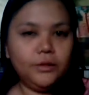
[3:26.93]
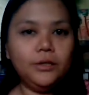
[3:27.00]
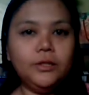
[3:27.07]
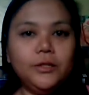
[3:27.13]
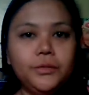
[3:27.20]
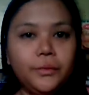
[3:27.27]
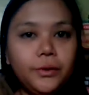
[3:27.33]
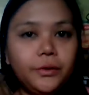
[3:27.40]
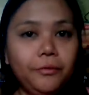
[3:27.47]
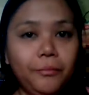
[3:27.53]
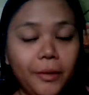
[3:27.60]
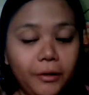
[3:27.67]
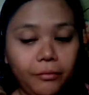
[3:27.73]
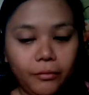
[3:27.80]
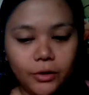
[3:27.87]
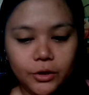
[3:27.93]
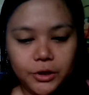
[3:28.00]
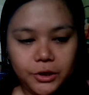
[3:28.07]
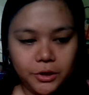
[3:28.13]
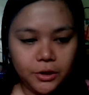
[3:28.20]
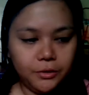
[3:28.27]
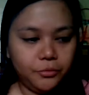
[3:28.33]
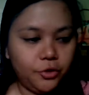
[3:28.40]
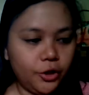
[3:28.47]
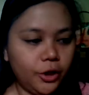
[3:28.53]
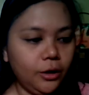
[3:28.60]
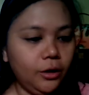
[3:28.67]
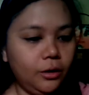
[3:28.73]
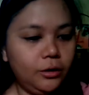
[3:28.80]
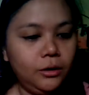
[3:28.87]
So that's one of my finished
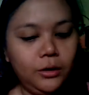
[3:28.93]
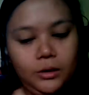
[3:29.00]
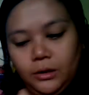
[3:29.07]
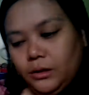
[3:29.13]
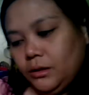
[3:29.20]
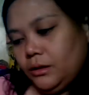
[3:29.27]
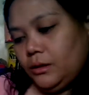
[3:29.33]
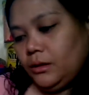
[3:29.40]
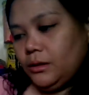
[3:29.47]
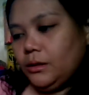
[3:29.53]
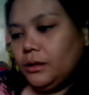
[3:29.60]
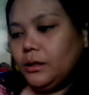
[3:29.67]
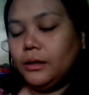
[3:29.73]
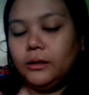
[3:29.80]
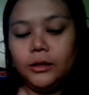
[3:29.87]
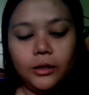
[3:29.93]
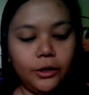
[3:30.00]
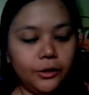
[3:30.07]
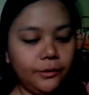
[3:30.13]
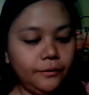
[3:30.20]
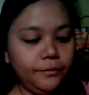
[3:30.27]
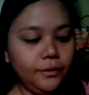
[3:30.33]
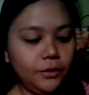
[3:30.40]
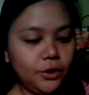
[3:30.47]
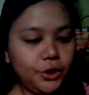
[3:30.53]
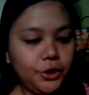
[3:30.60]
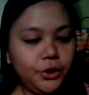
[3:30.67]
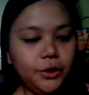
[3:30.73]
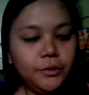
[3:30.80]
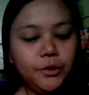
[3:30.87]
objects. And the other
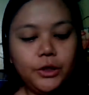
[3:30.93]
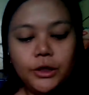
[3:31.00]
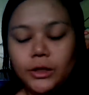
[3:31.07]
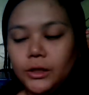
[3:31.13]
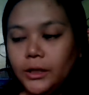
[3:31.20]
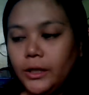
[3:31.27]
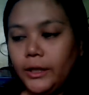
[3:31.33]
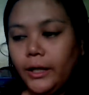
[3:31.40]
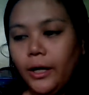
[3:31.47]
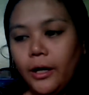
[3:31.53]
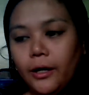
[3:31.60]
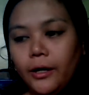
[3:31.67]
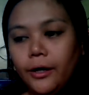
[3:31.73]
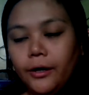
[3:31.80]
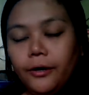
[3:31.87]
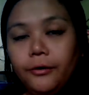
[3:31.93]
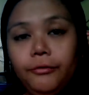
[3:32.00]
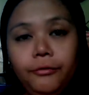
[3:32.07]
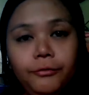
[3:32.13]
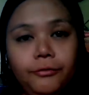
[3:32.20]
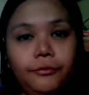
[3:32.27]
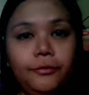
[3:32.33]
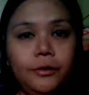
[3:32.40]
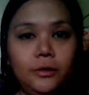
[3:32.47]
finished outfit that I have